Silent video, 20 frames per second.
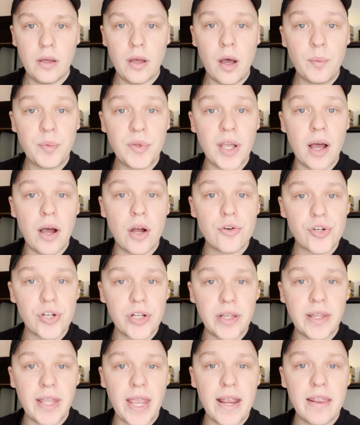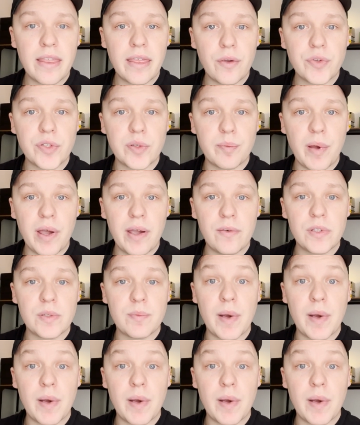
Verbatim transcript: up to £110,000